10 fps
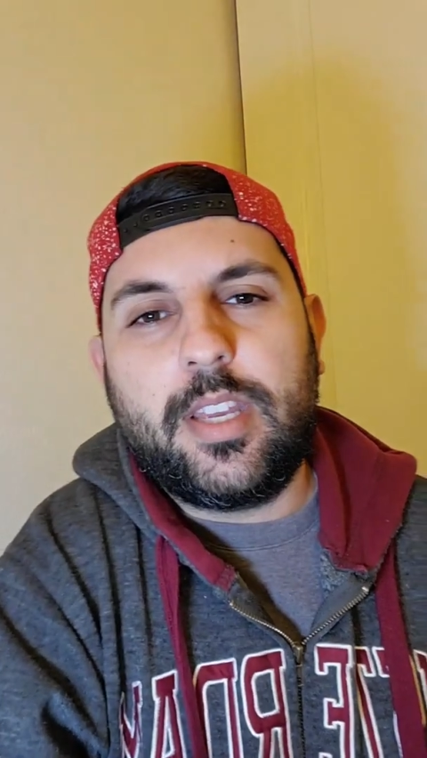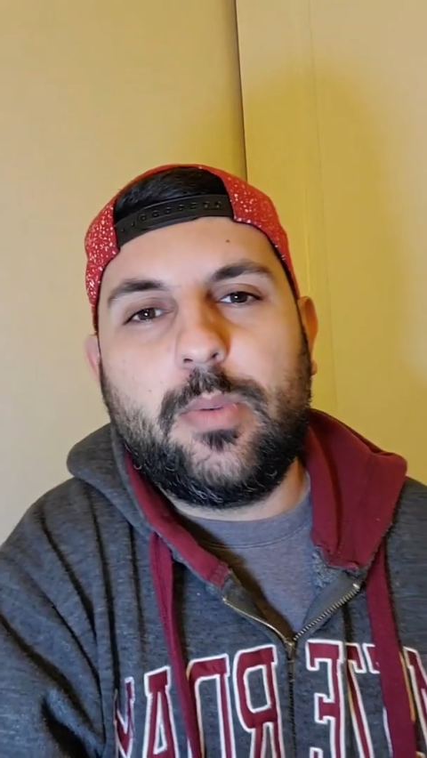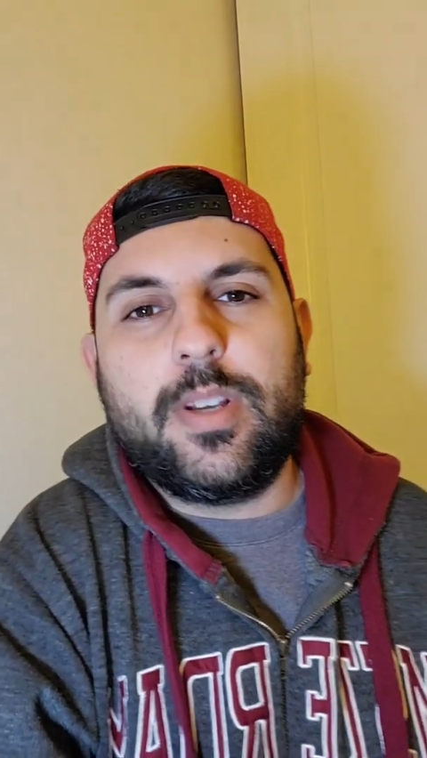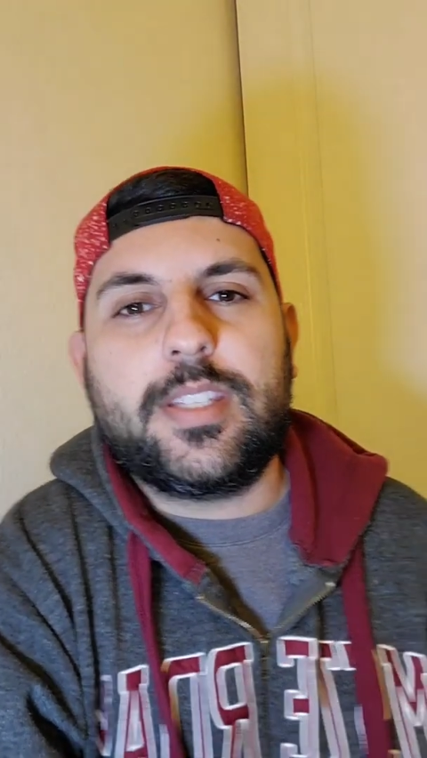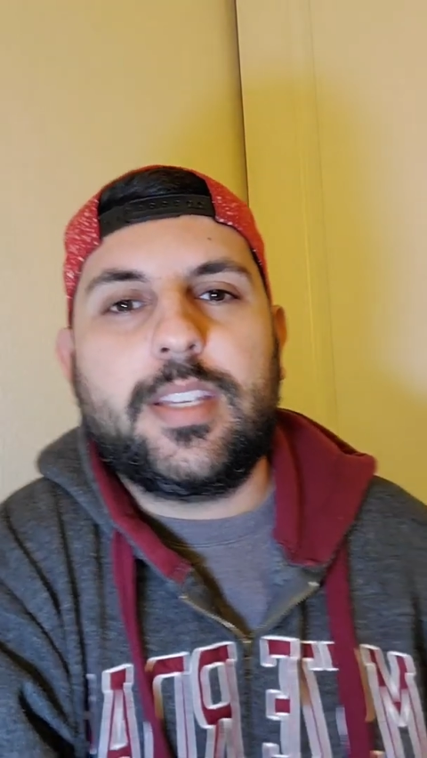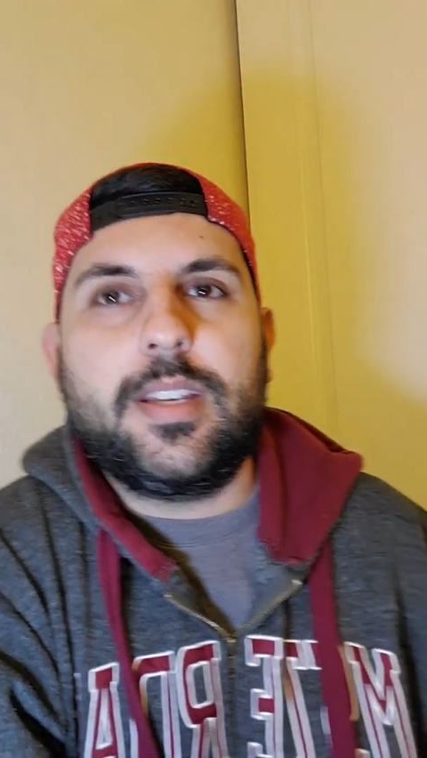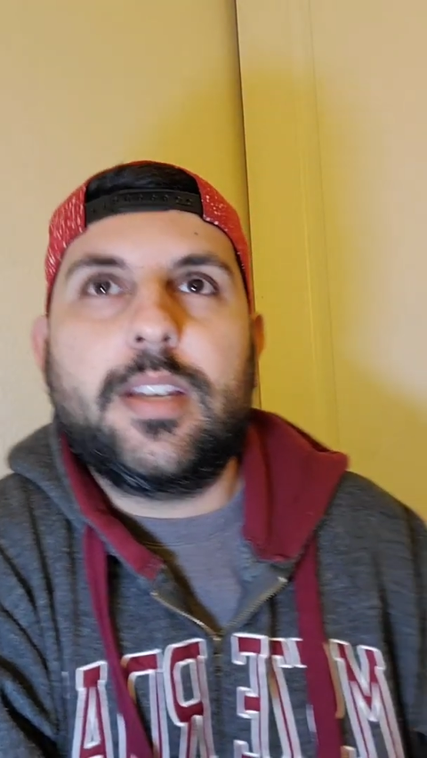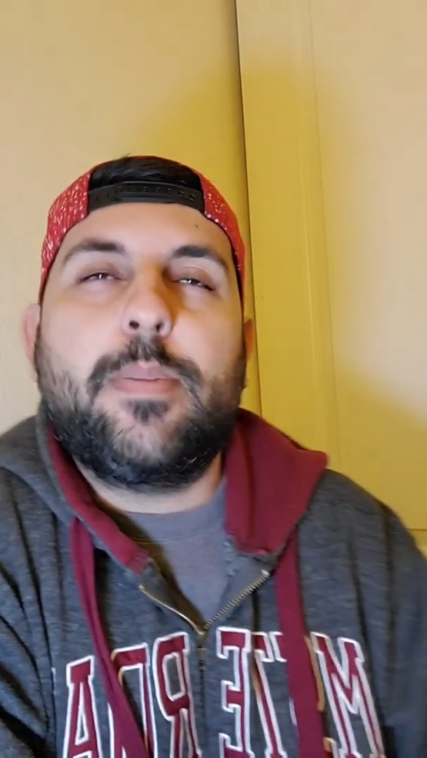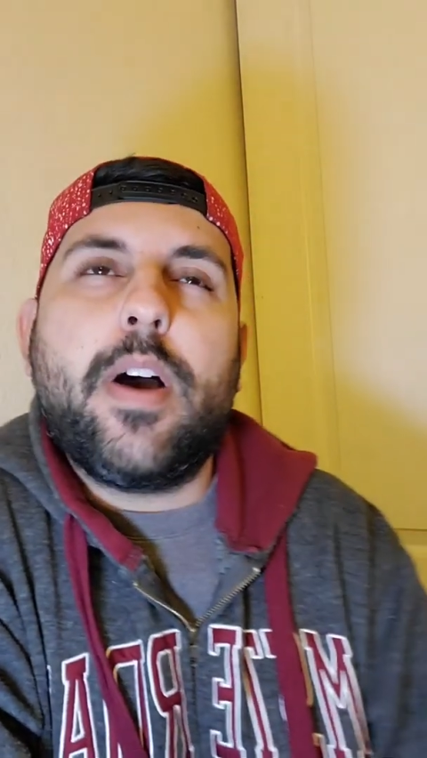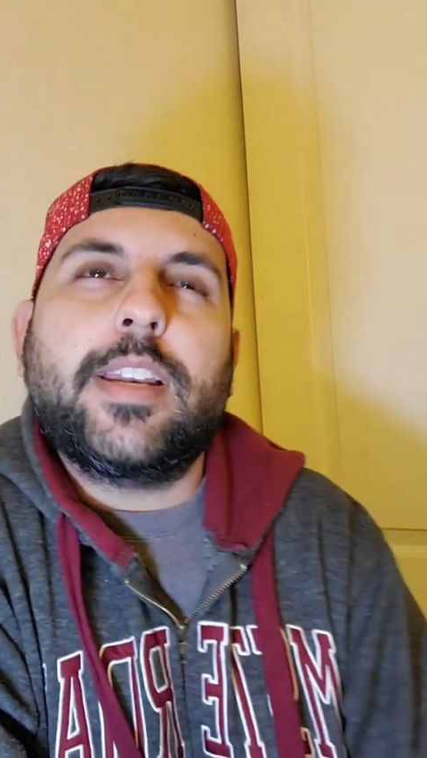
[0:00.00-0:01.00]

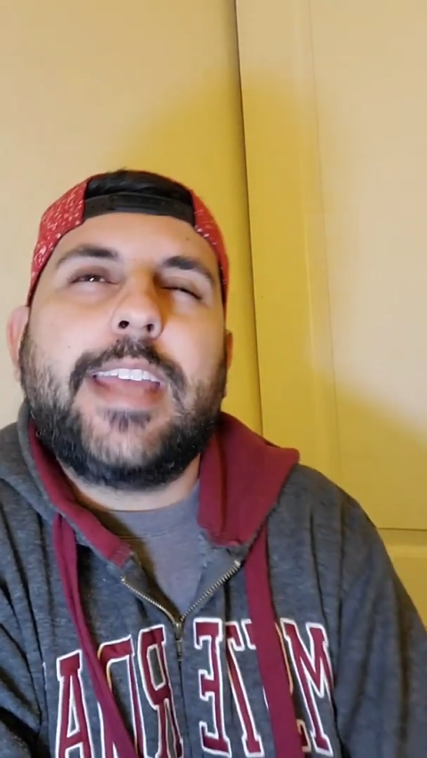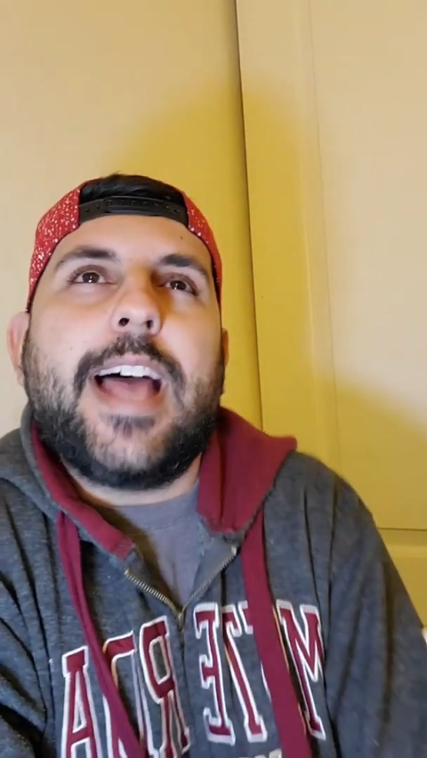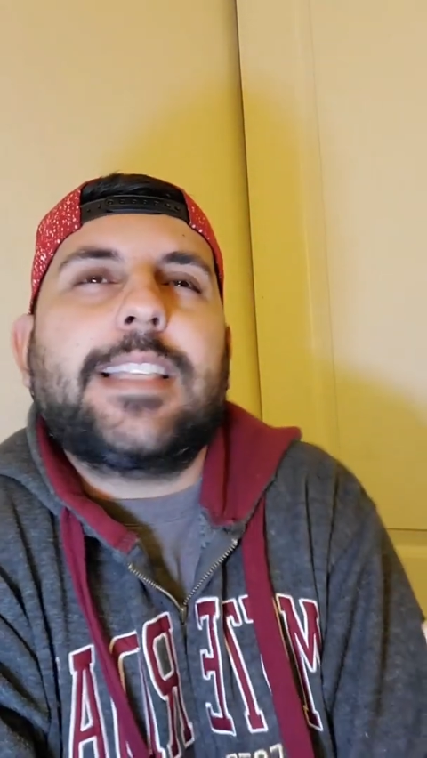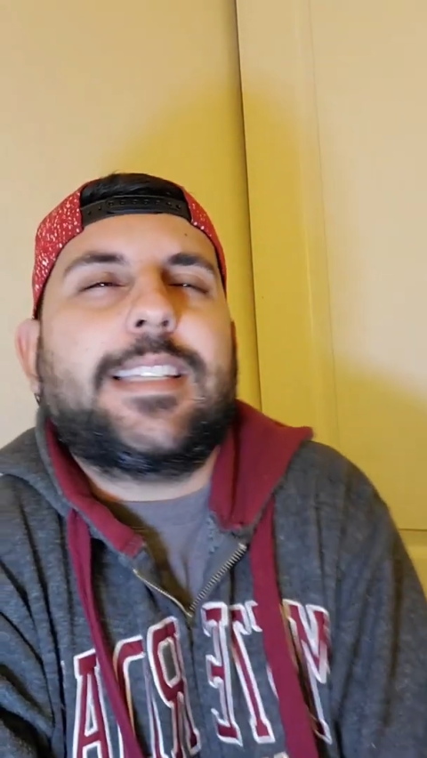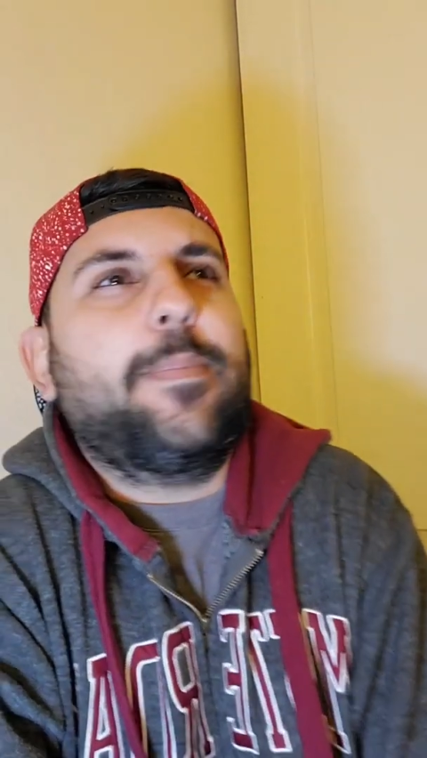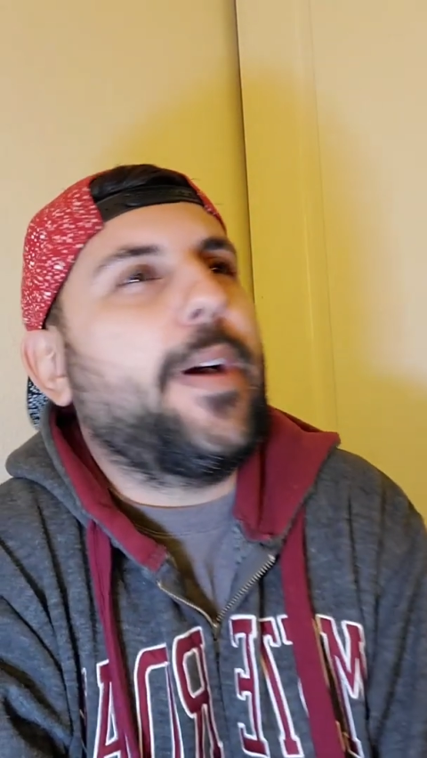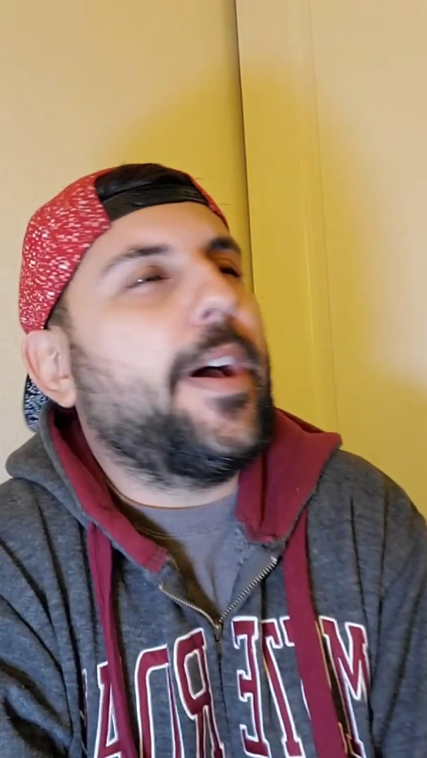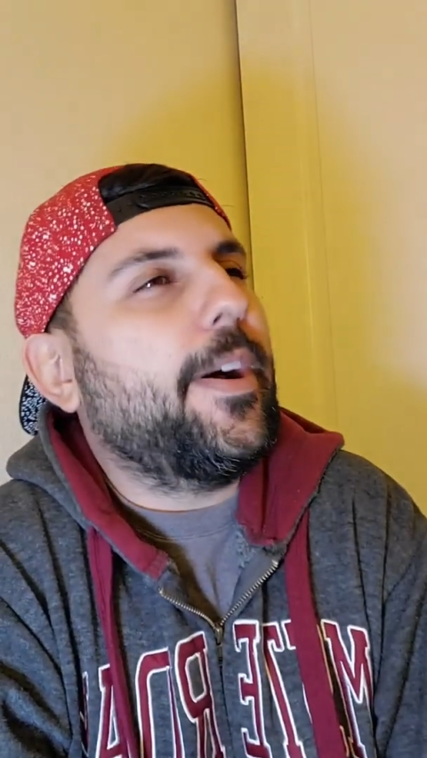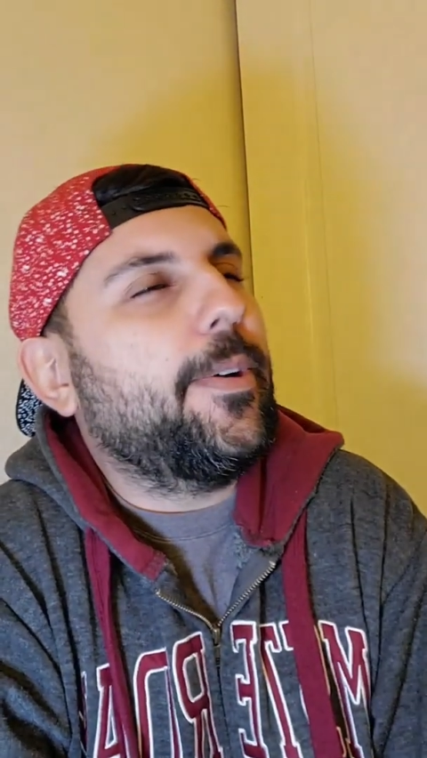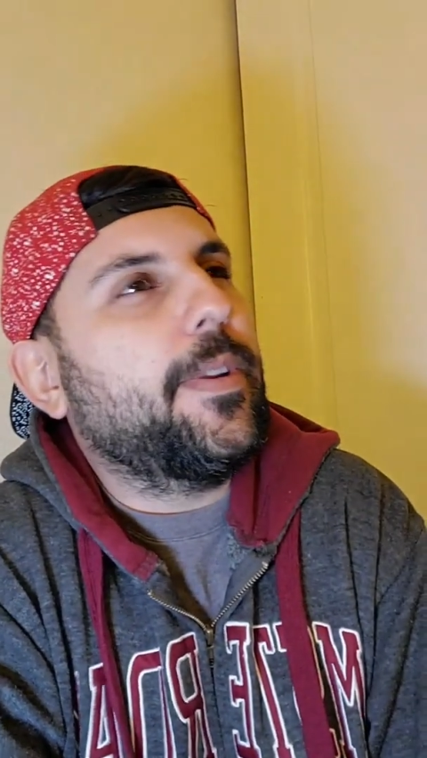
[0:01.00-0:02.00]
the podcast
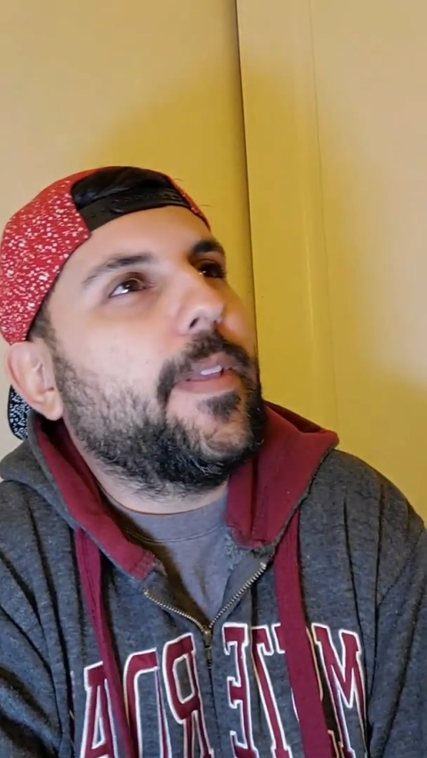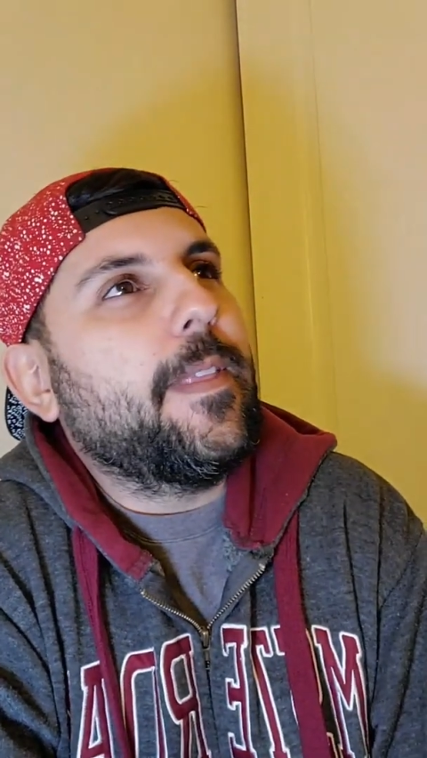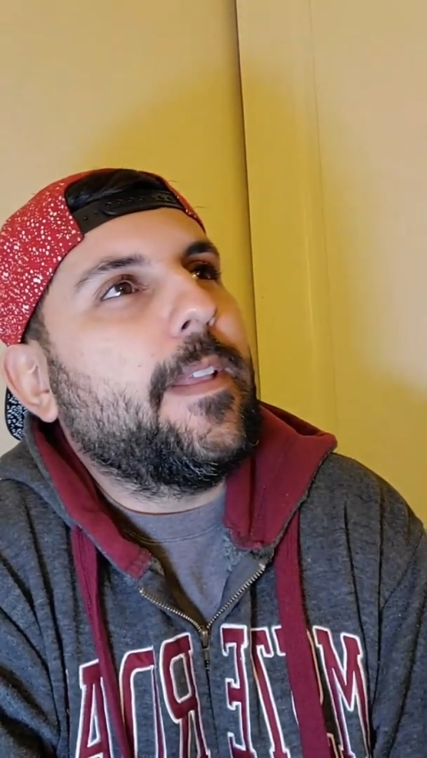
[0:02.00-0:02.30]
about